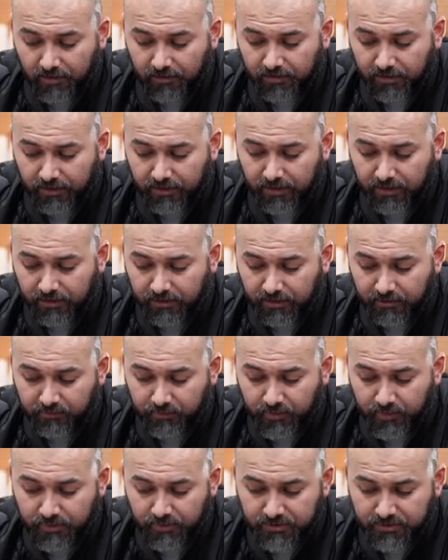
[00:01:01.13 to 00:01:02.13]
on it and the
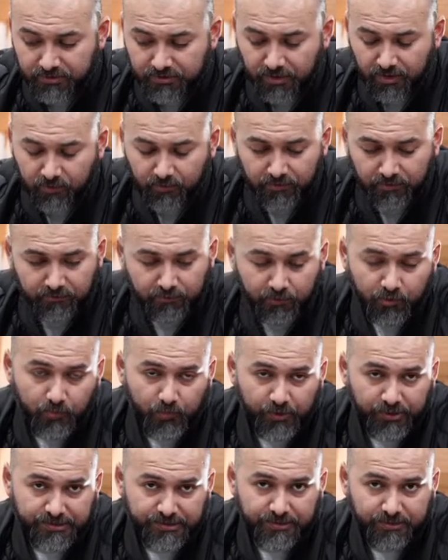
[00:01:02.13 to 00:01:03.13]
boost is going to be
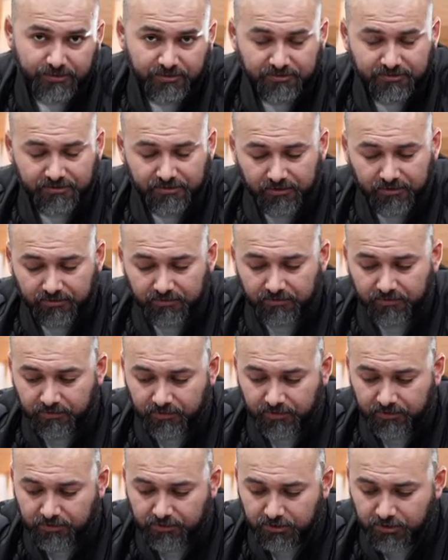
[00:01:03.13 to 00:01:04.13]
4.2 so
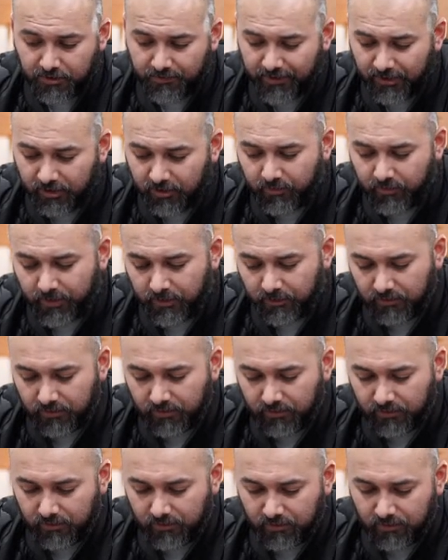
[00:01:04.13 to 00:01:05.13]
she's going to be a little bit of
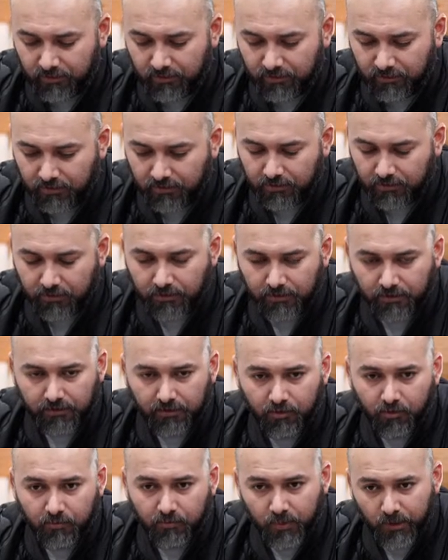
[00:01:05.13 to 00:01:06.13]
uh, uh, uh,
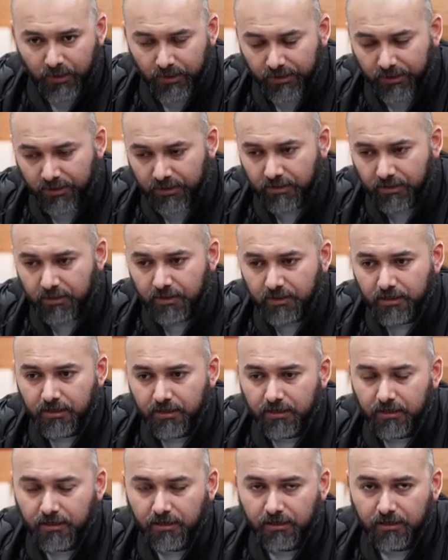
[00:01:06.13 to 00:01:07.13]
homework
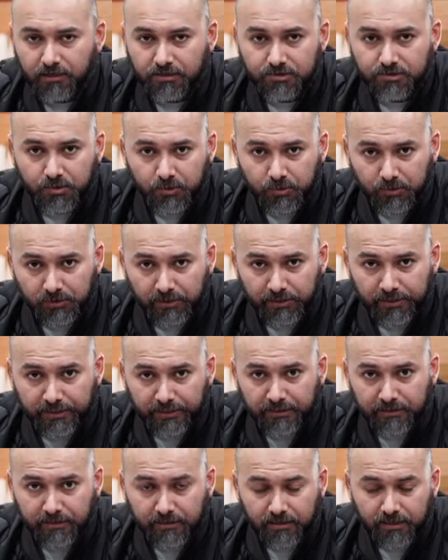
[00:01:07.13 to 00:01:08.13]

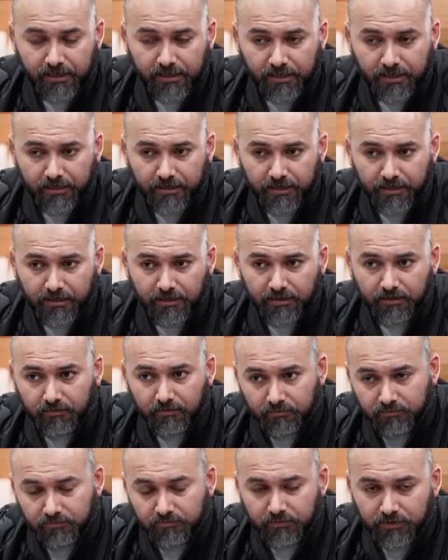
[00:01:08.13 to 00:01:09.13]
schooling and
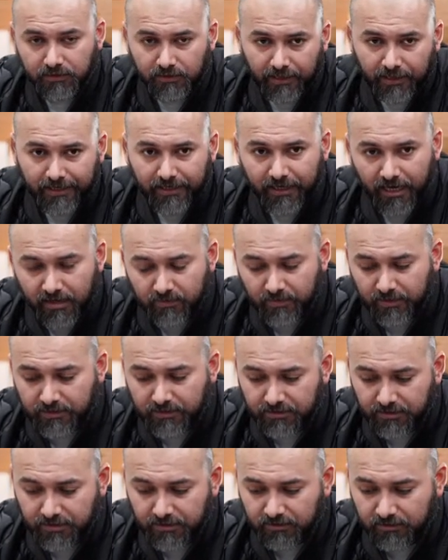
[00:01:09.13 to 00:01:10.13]
um, light gaming
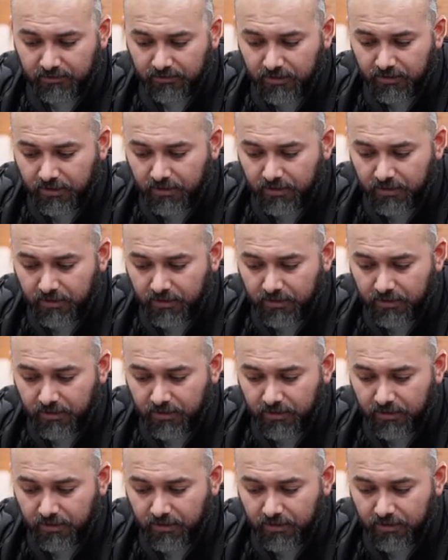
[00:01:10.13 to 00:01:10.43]
so